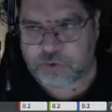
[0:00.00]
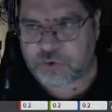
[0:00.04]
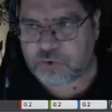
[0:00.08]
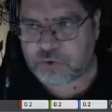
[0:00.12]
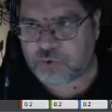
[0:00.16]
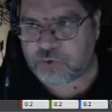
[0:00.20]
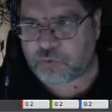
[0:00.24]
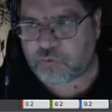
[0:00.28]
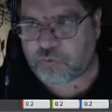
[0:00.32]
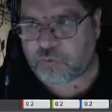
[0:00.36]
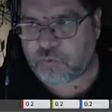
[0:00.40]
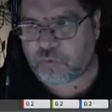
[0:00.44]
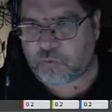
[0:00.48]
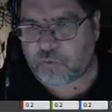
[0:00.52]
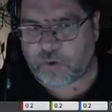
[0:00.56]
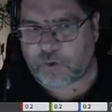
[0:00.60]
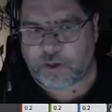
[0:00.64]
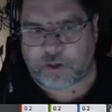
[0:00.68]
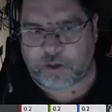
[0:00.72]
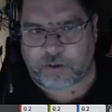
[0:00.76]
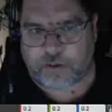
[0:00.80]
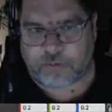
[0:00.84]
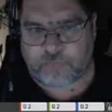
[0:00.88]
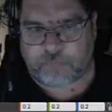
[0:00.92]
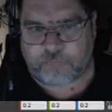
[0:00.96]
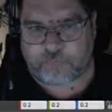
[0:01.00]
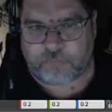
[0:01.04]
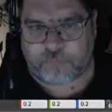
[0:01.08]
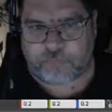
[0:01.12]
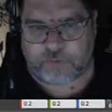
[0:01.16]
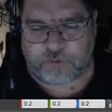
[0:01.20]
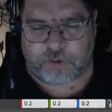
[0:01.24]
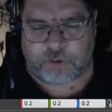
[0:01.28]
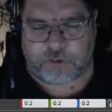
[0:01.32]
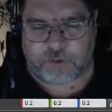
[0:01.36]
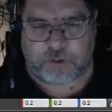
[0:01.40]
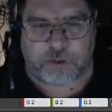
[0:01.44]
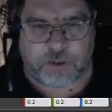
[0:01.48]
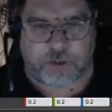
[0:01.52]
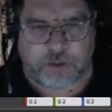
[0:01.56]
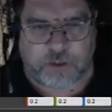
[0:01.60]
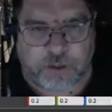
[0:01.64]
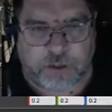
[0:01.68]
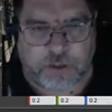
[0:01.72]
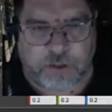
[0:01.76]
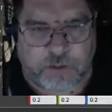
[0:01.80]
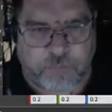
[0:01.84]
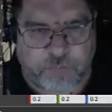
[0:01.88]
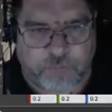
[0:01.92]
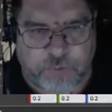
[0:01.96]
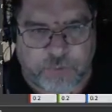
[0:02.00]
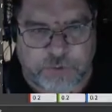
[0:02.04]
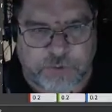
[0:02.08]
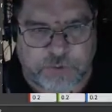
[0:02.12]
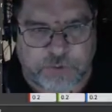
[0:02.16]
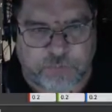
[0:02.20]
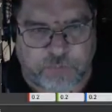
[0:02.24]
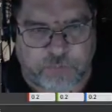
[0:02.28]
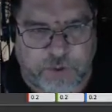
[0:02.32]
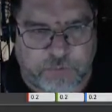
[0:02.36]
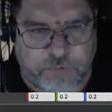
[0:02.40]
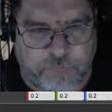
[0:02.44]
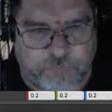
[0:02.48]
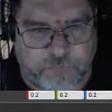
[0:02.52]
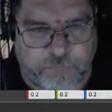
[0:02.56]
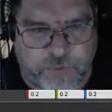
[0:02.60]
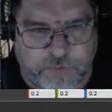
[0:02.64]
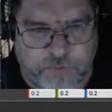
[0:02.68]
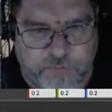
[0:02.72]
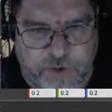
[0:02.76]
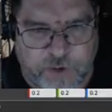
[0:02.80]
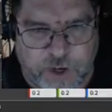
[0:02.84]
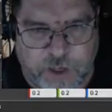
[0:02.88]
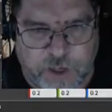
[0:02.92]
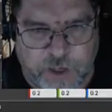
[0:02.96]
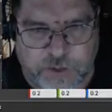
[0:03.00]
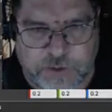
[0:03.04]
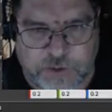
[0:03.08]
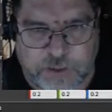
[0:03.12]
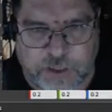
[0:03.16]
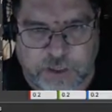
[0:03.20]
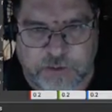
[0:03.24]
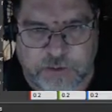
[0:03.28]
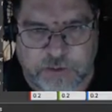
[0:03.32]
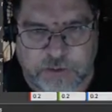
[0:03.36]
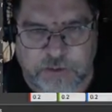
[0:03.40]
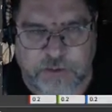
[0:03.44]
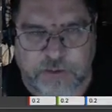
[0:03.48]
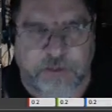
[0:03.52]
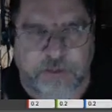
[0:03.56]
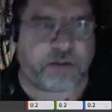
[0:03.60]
12 puts it right in front of our eyesight.